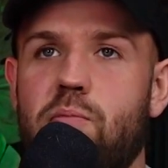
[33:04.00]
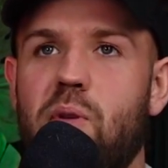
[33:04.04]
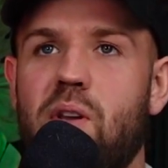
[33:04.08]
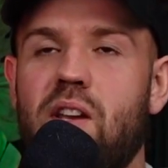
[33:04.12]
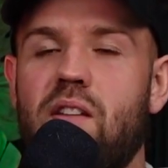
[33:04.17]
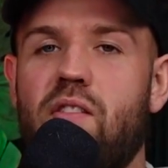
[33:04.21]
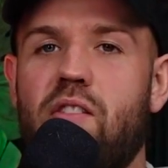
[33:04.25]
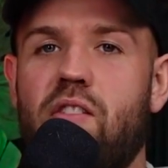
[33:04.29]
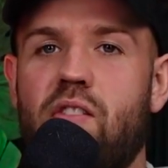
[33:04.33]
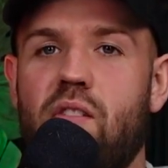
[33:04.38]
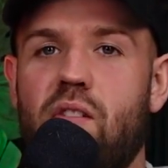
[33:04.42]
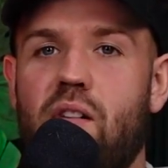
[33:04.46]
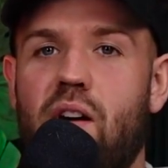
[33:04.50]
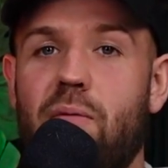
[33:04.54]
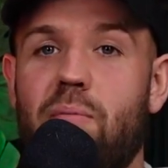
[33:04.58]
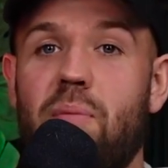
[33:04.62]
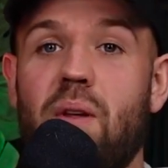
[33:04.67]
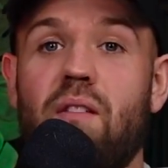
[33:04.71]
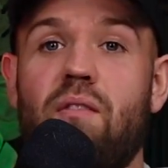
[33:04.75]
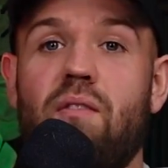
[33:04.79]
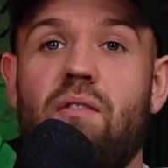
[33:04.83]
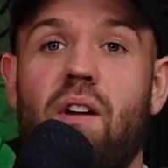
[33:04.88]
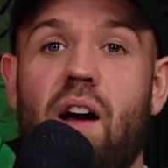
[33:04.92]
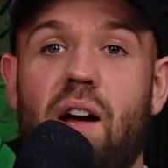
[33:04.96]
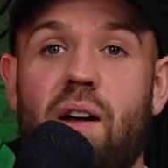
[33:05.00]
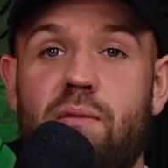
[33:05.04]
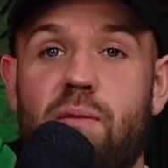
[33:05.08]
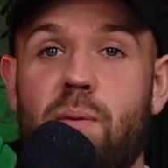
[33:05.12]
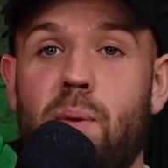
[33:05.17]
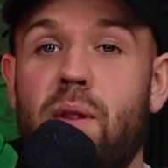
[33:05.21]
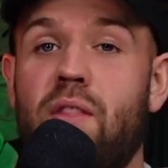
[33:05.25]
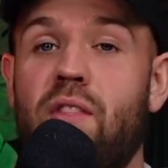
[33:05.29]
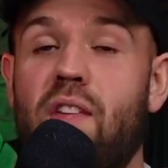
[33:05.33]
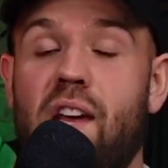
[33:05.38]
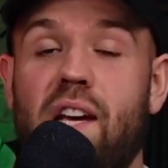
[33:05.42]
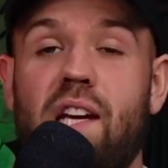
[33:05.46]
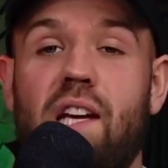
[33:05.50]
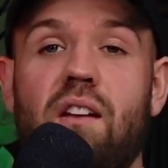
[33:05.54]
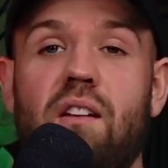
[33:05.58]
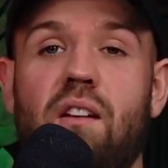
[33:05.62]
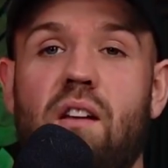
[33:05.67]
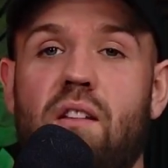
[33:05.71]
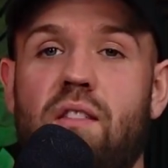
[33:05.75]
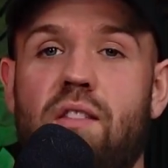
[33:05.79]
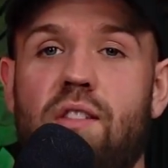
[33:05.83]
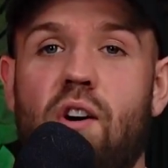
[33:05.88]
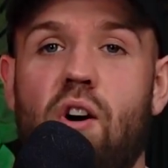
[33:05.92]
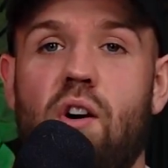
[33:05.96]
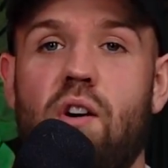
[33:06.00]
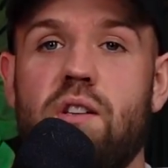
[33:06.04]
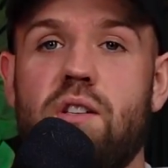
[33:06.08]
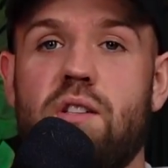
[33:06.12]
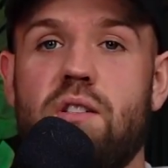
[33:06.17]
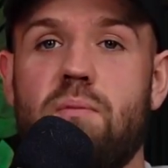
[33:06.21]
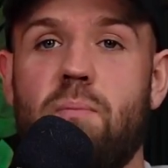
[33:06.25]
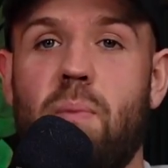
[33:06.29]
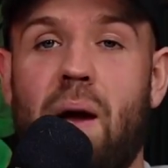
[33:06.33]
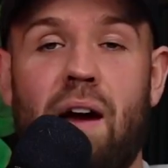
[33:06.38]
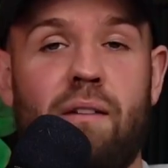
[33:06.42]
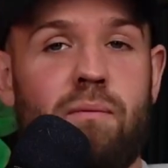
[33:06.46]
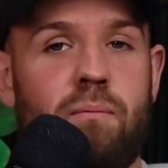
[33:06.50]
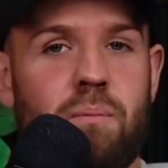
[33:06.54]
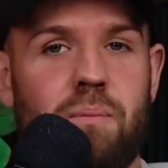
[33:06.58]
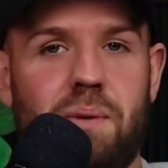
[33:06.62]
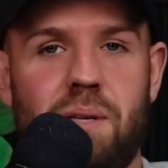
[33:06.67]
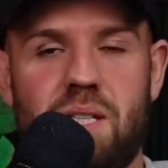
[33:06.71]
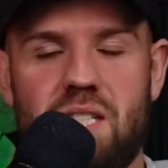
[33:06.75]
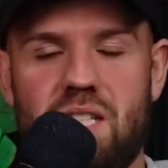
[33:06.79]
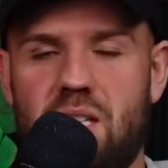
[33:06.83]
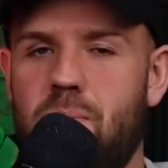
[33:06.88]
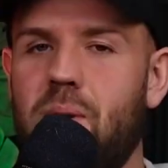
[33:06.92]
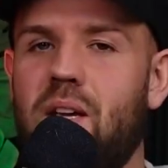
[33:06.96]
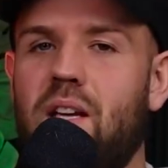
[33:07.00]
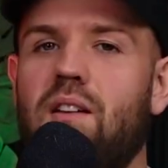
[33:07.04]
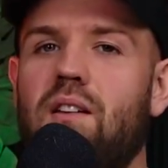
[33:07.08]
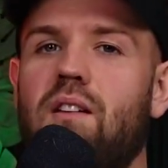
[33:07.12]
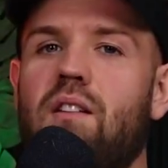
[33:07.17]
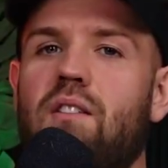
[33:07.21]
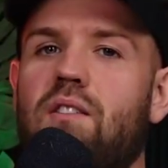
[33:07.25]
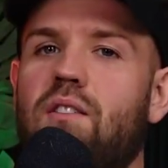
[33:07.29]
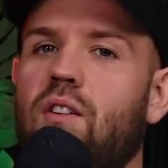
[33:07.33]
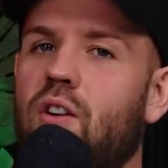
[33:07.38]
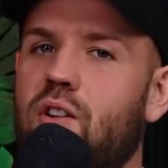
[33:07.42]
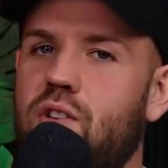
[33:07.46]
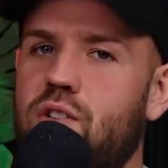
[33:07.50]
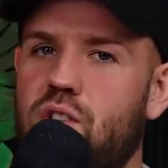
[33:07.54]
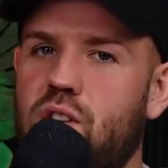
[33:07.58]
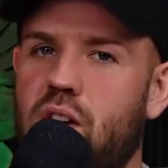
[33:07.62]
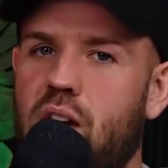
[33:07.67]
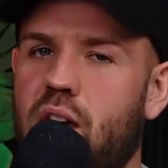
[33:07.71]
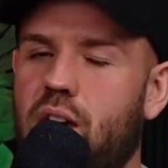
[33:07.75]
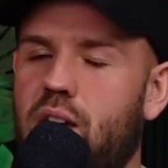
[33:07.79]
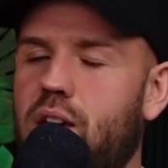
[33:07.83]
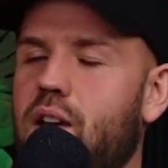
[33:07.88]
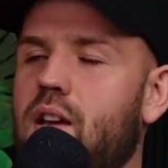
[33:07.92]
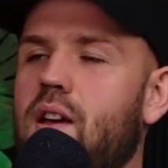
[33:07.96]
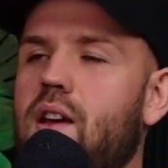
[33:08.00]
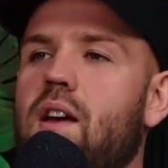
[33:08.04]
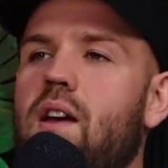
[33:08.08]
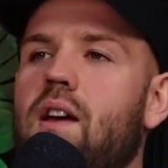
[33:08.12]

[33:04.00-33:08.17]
been I've been I've been thinking the thoughts, but I haven't been speaking the thoughts yet.